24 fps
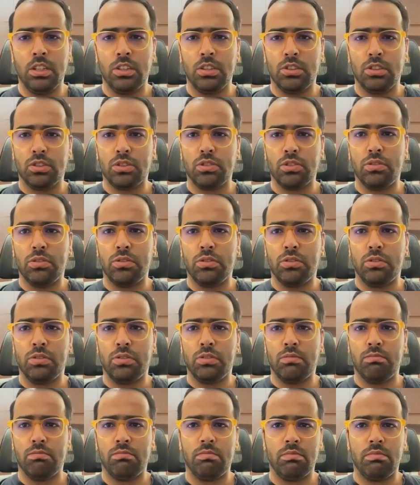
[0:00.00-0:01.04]
So
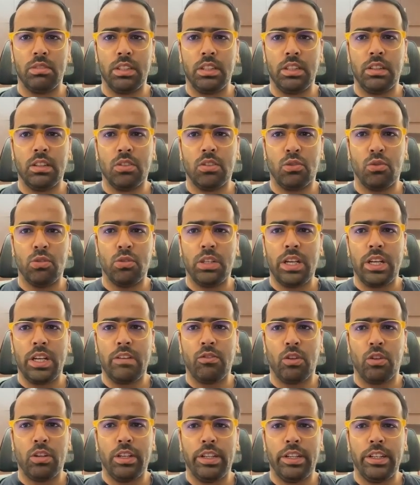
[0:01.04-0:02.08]
in the code I have
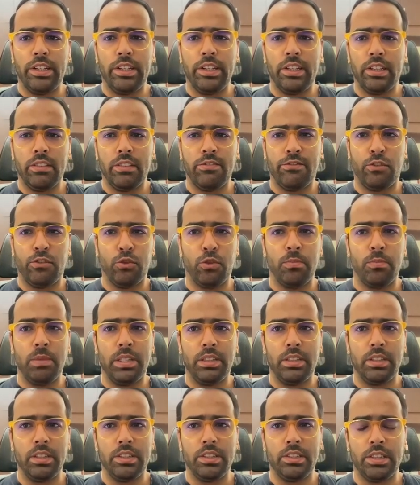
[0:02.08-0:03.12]
already written 4
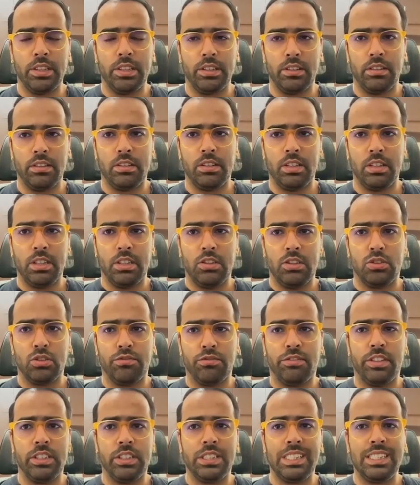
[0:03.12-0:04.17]
methods here. So
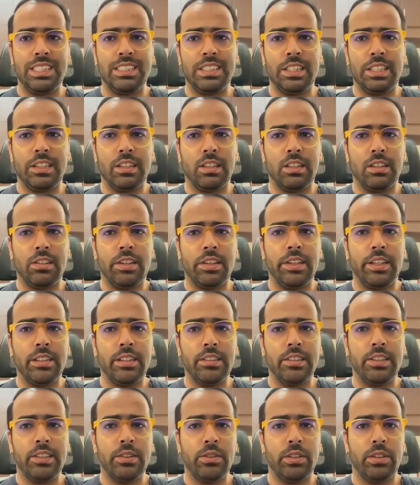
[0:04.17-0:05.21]
first is single thread
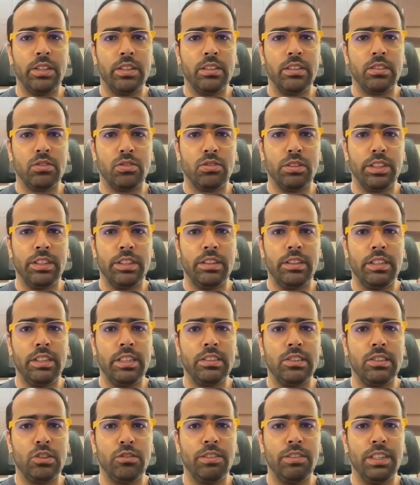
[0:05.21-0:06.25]
executor. So in
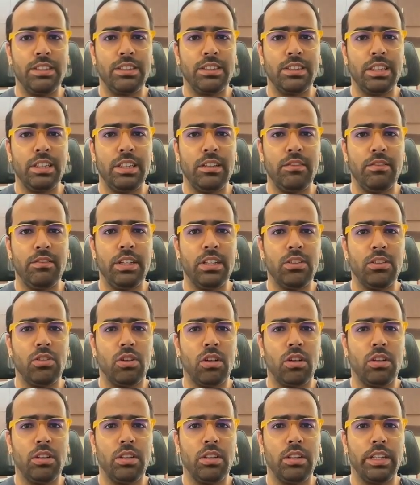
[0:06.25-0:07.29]
this you will see we are
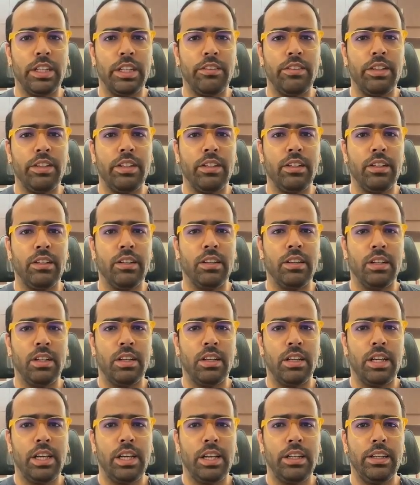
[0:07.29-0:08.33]
not giving
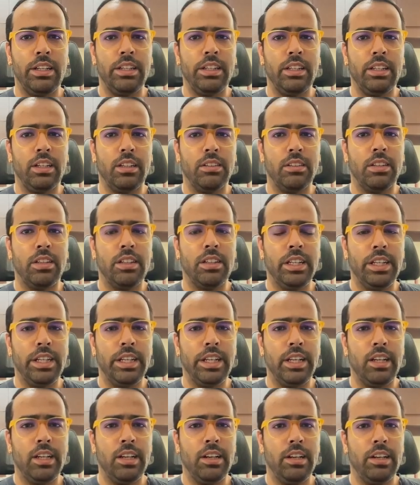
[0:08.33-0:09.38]
any other
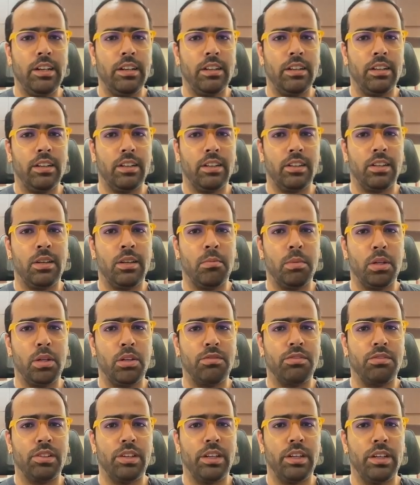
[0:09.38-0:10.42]
detail here like number
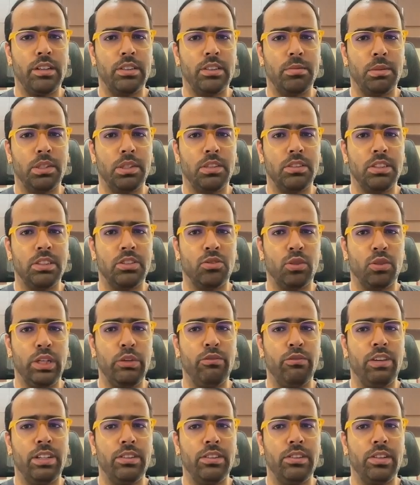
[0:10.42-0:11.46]
of threads, because it's only
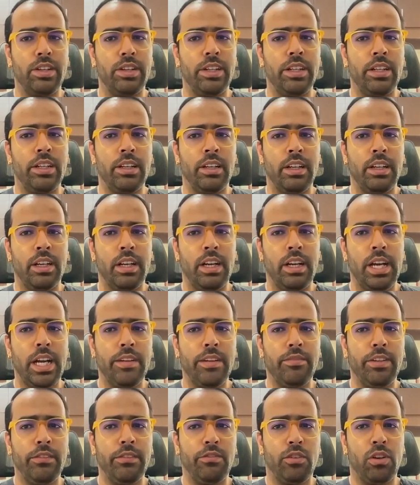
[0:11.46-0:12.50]
one thread,
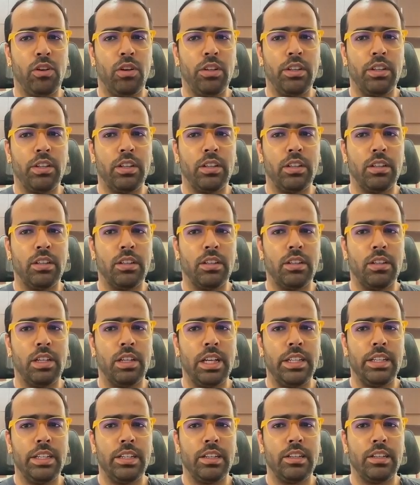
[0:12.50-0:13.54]
and we want
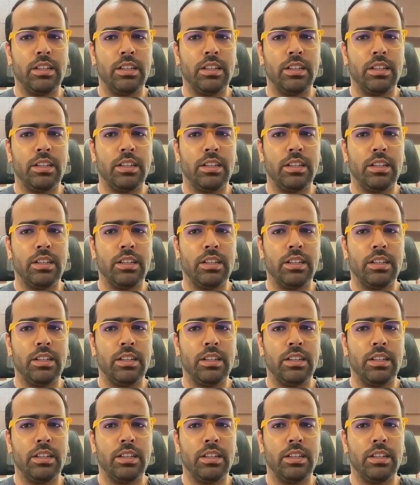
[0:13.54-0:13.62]
like